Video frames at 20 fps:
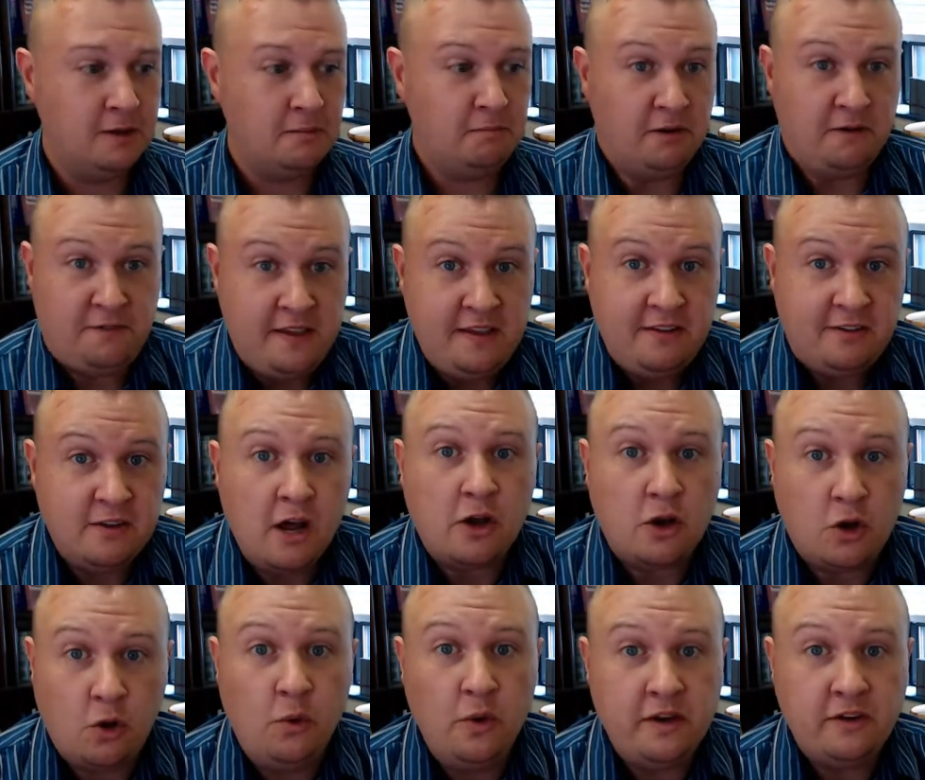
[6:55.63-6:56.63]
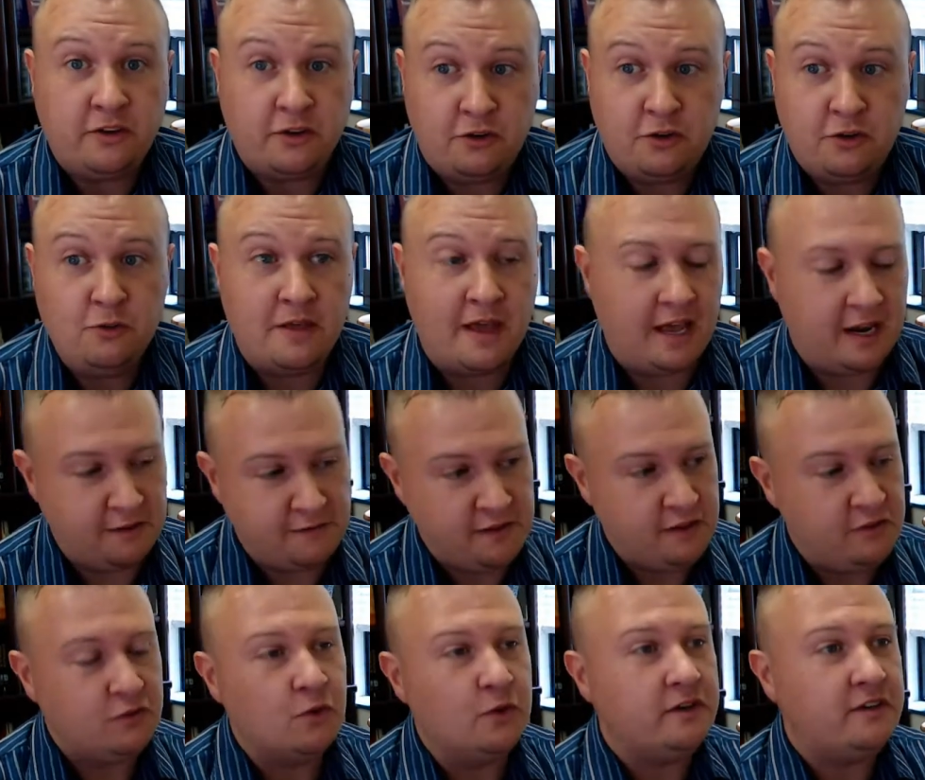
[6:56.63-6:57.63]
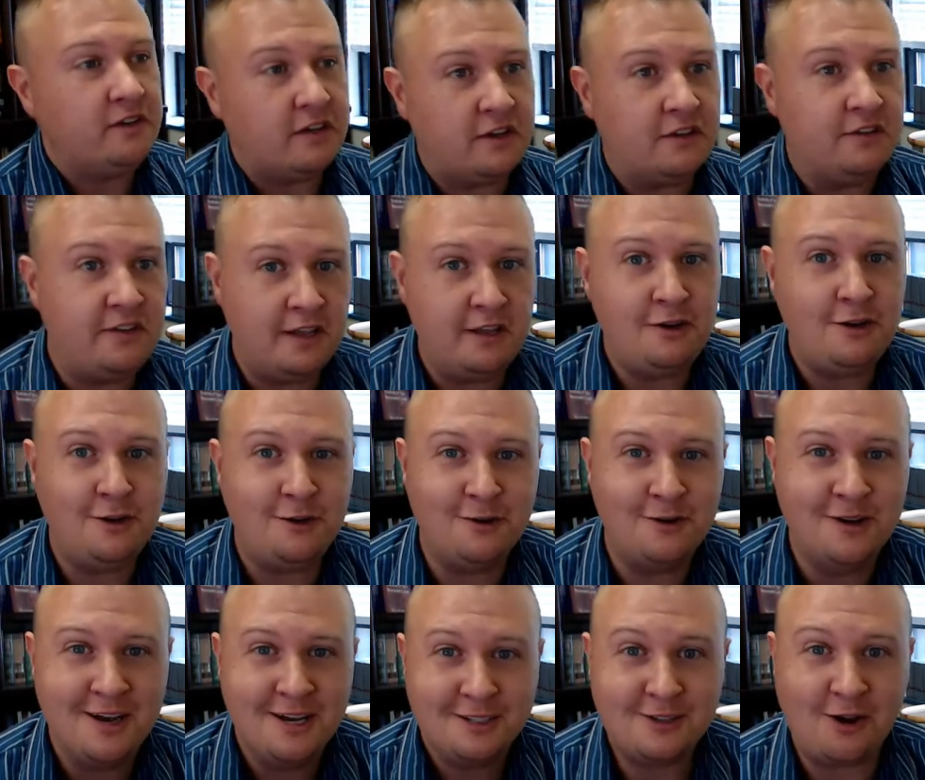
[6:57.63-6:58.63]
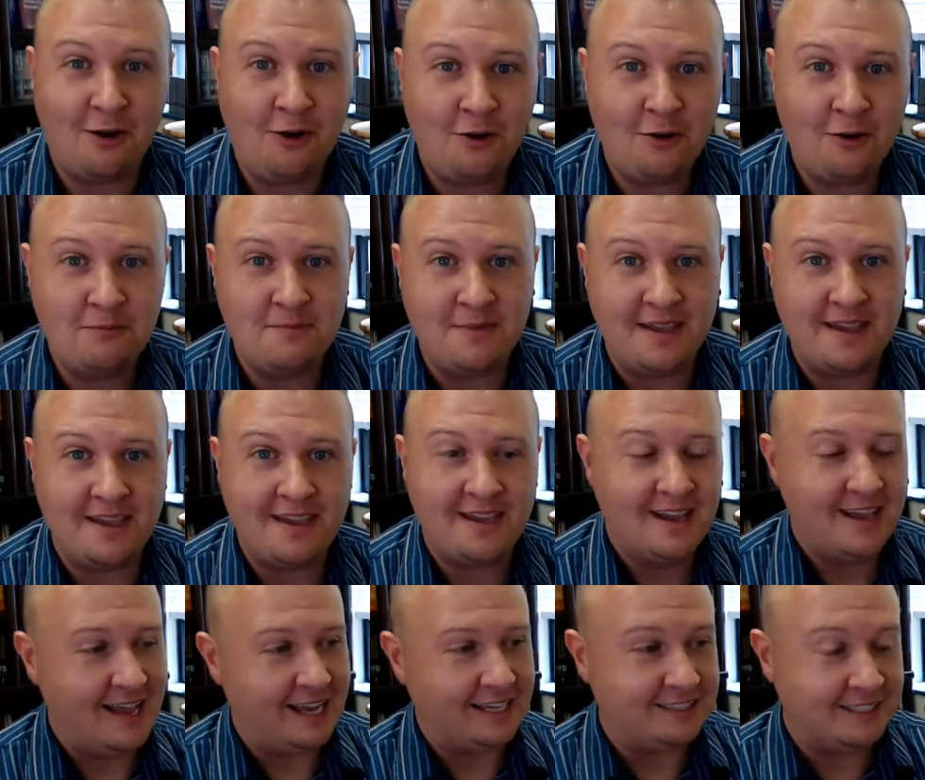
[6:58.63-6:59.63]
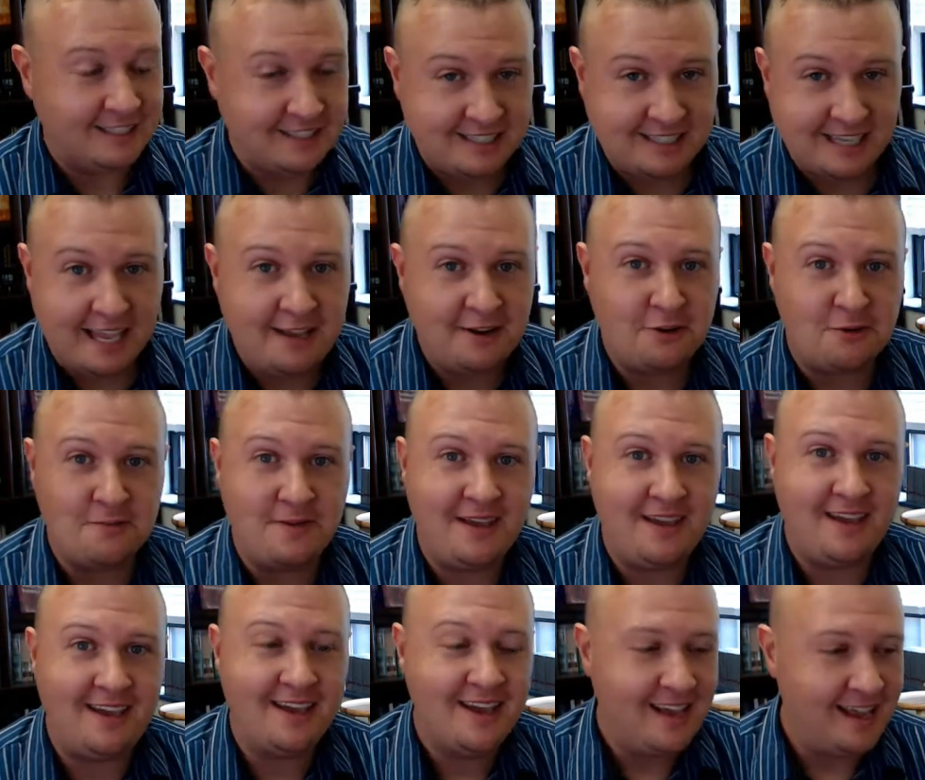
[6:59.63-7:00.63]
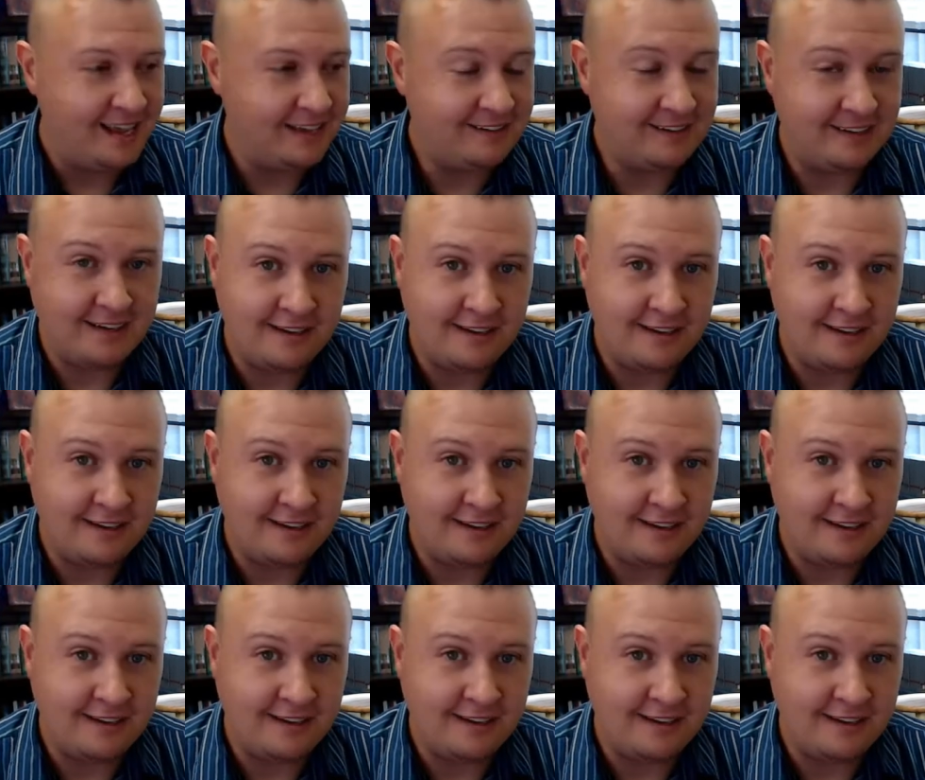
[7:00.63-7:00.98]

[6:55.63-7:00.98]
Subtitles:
But if he's not going to do that, if he's going to continue to harm me and to slander me and to